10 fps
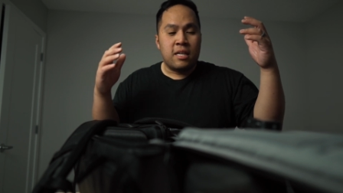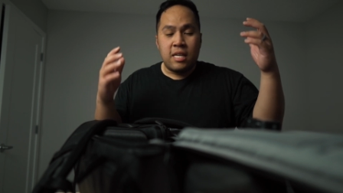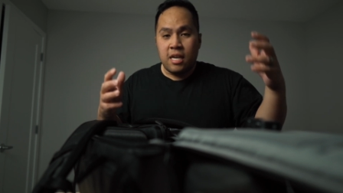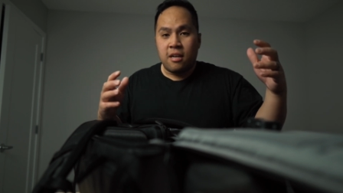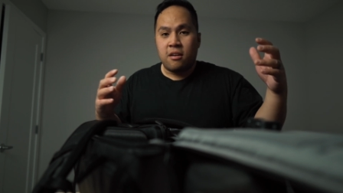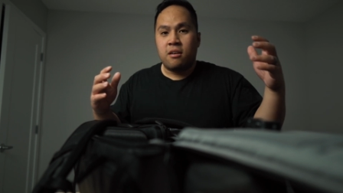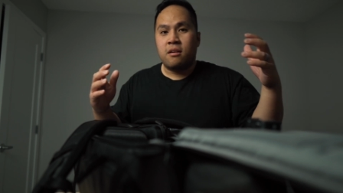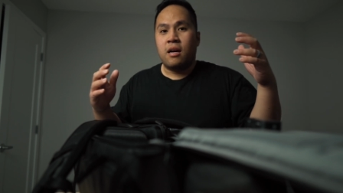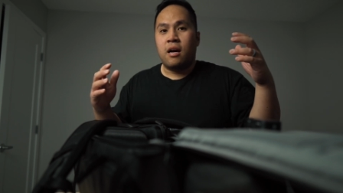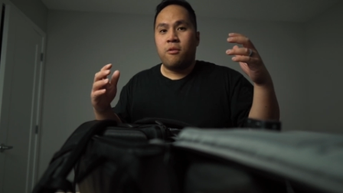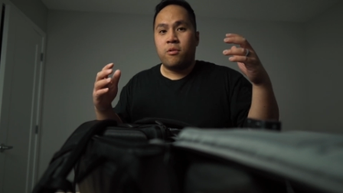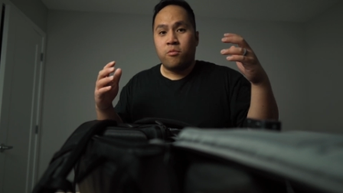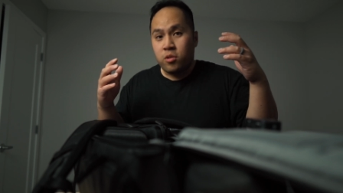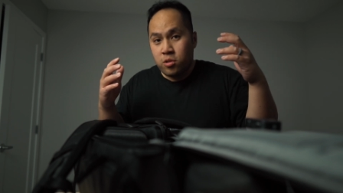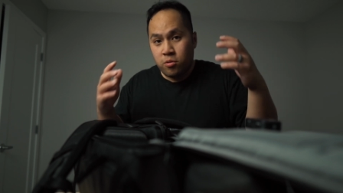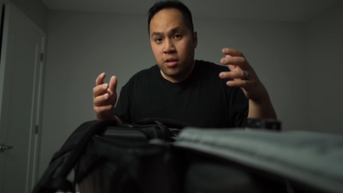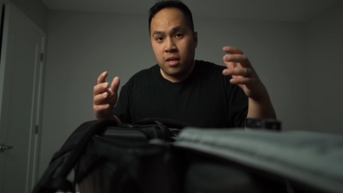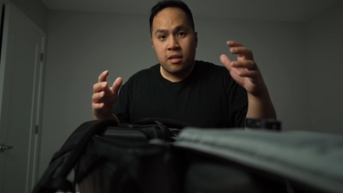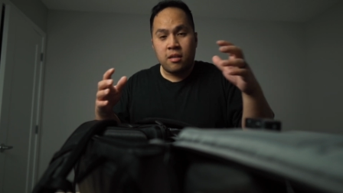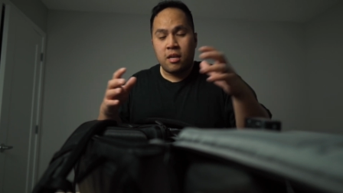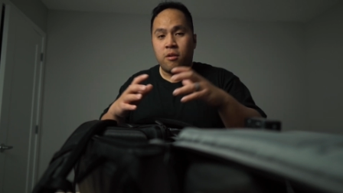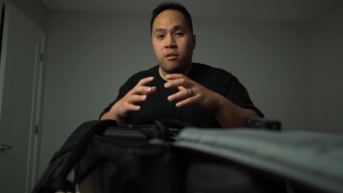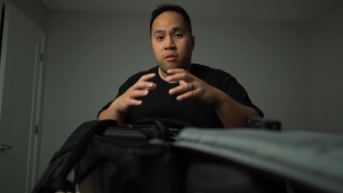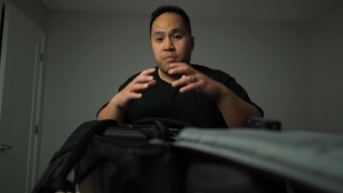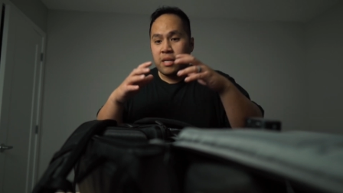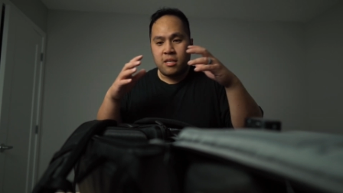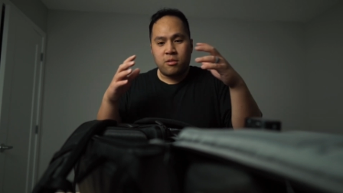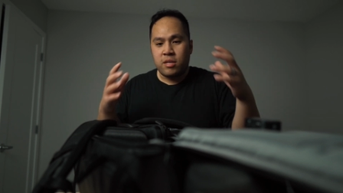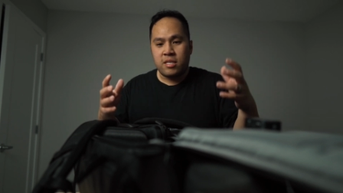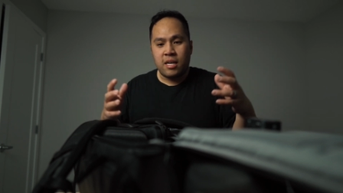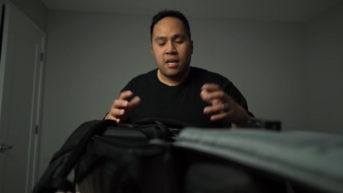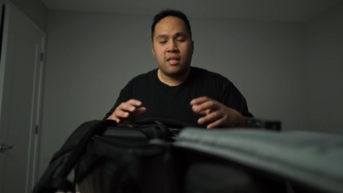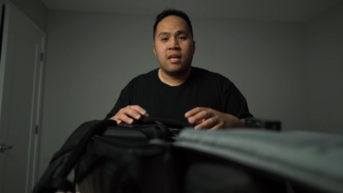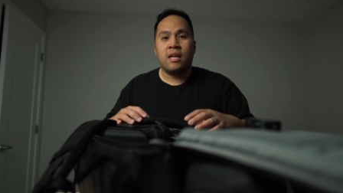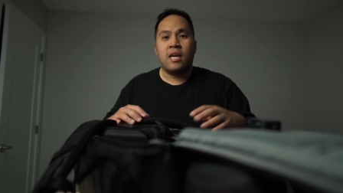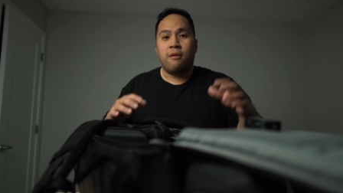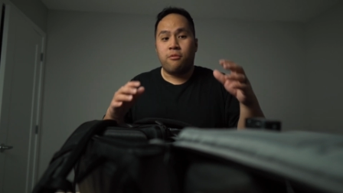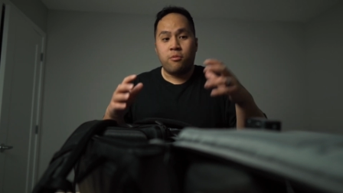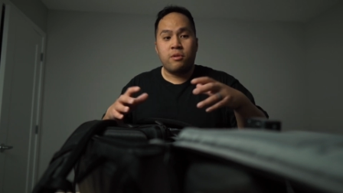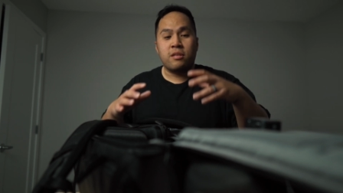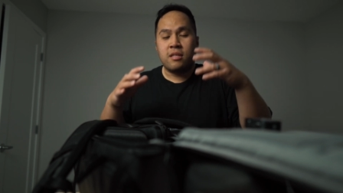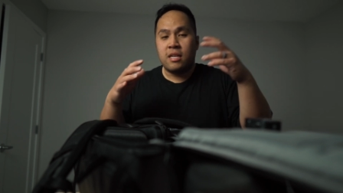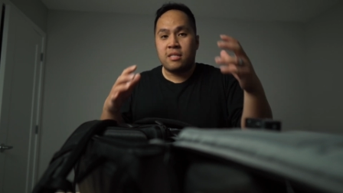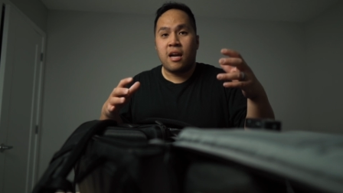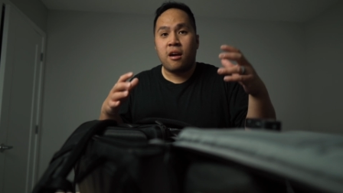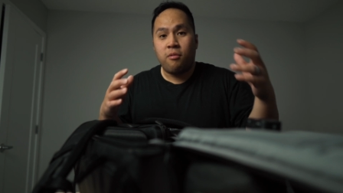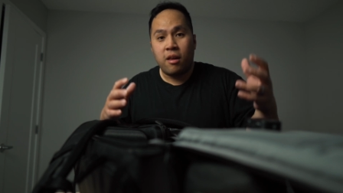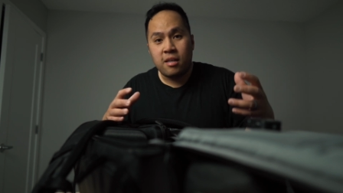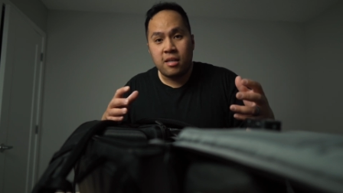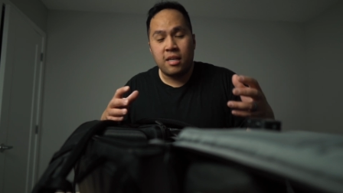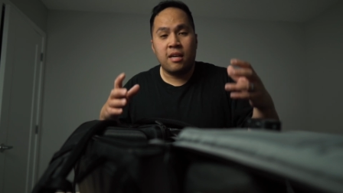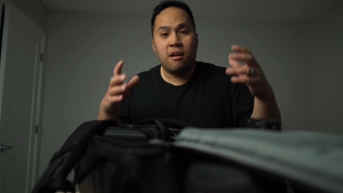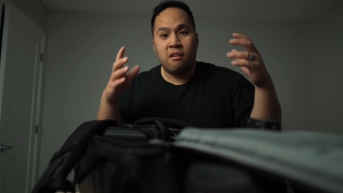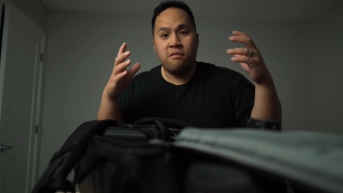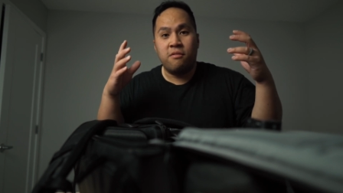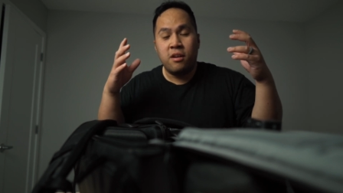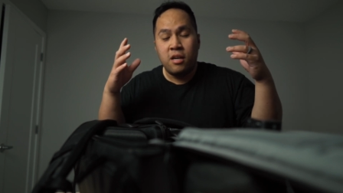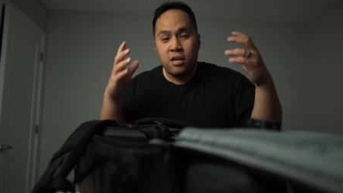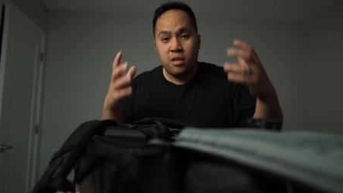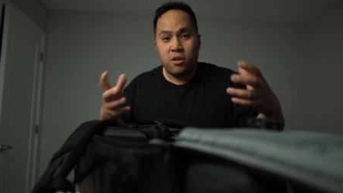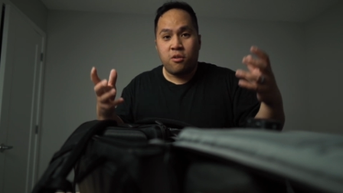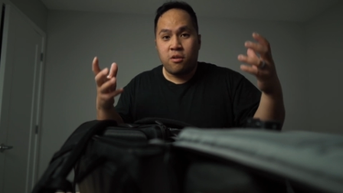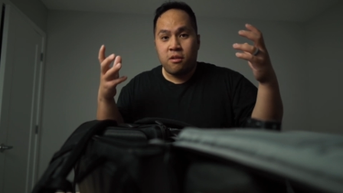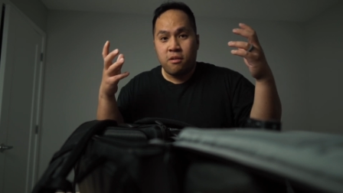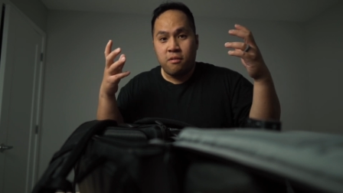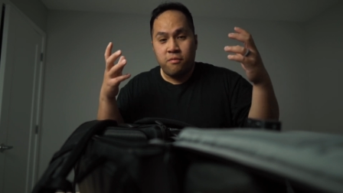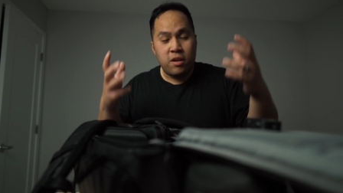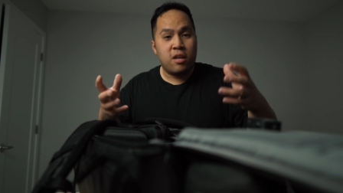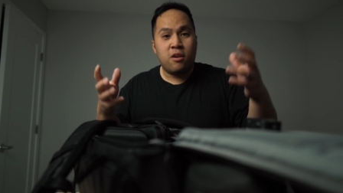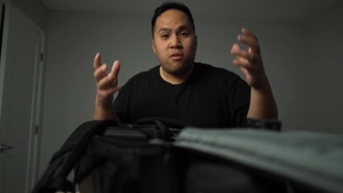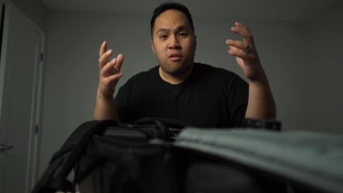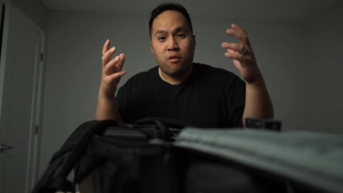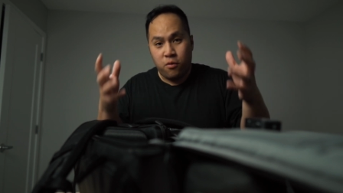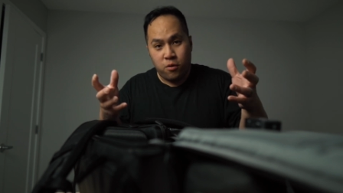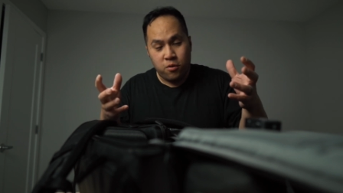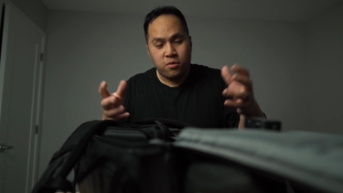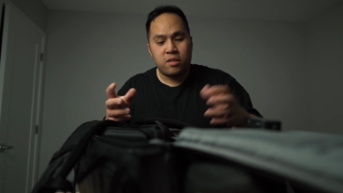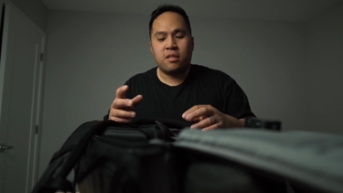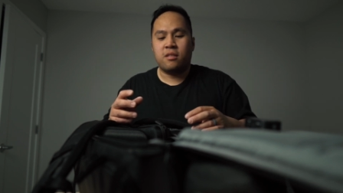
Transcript: gear when we're shooting, you know, because once again it ruins the entire quality of your video or photos.